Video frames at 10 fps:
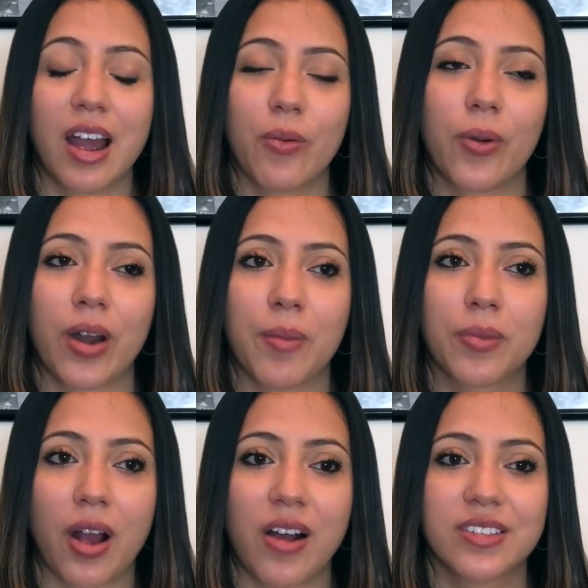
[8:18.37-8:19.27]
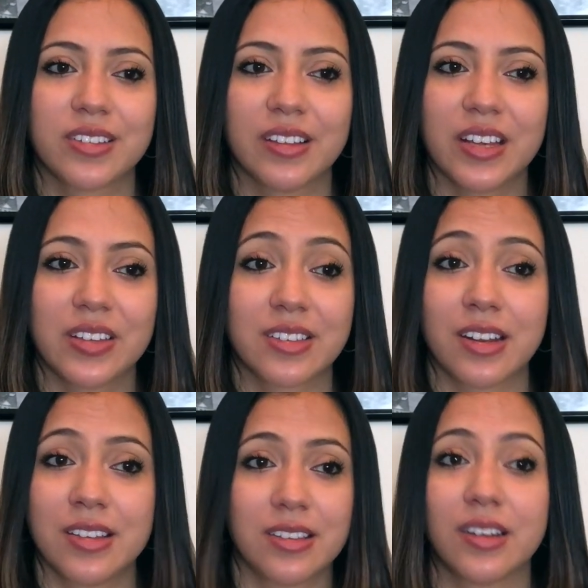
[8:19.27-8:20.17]
where I'm constantly
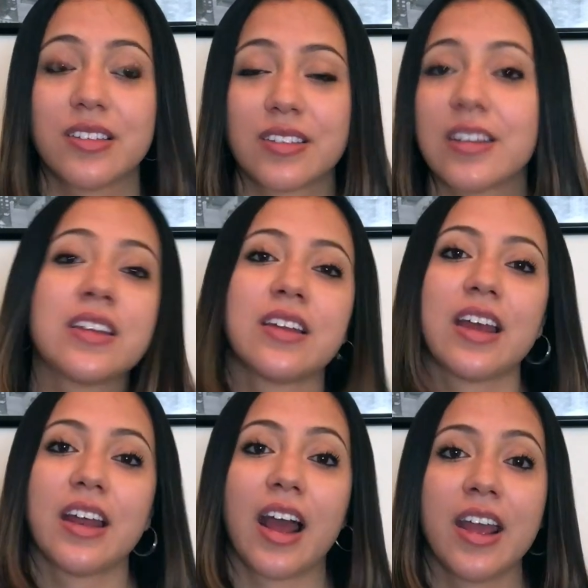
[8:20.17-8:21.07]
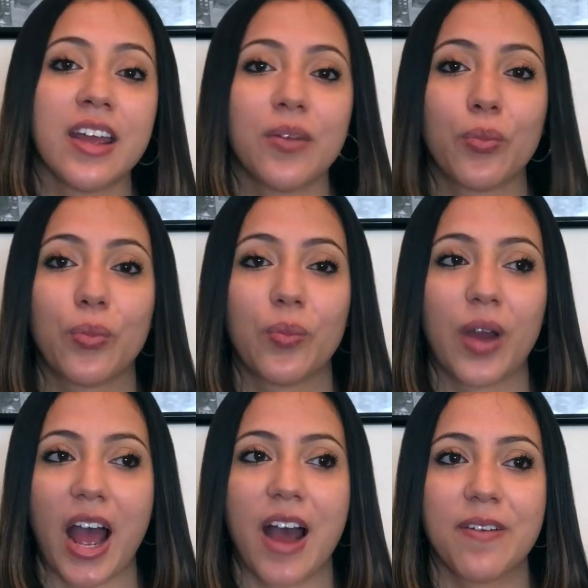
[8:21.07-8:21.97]
studying, studying, studying, and I
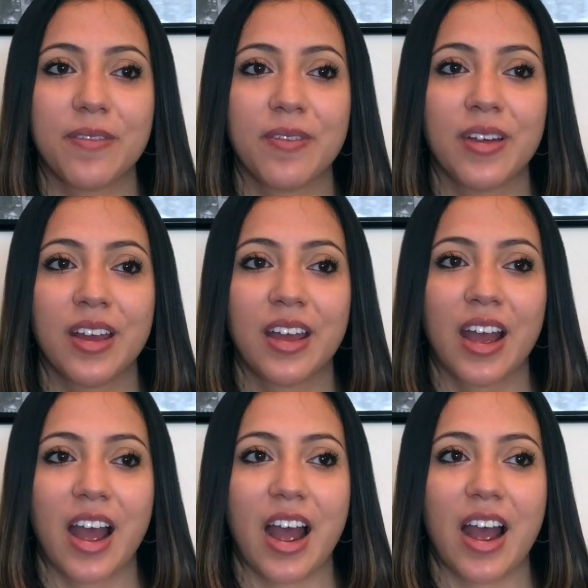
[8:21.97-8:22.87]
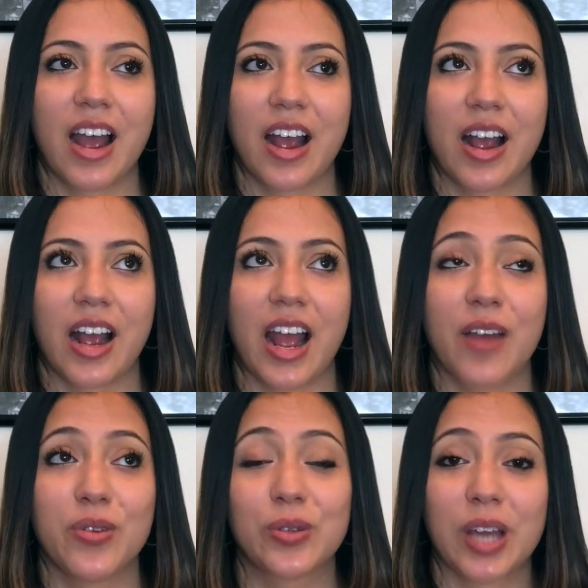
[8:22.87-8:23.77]
have I
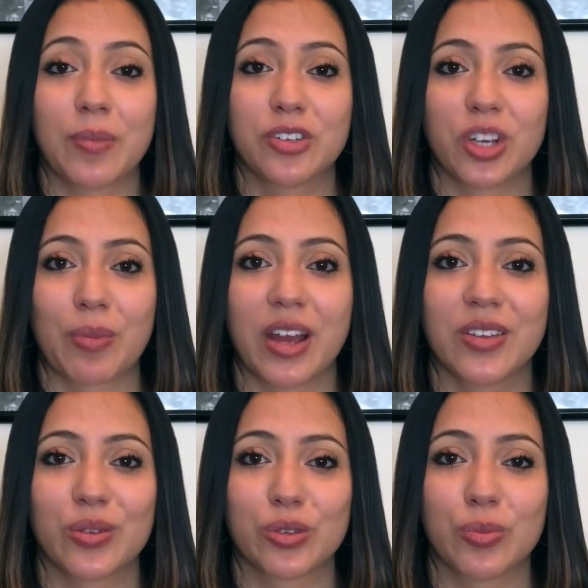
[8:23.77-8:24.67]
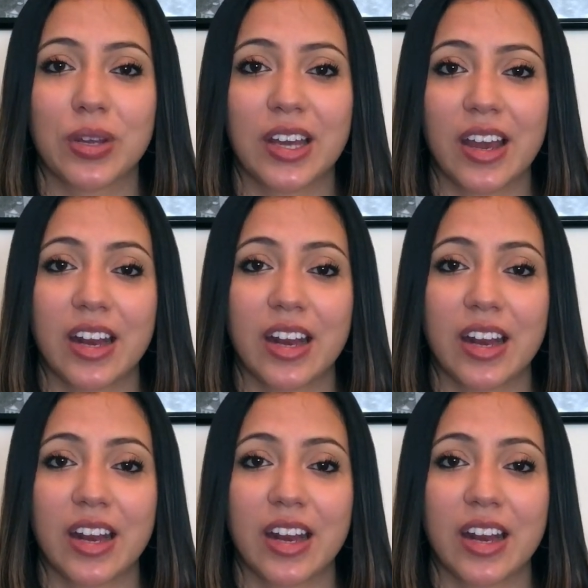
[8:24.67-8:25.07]
have no time to check my social media.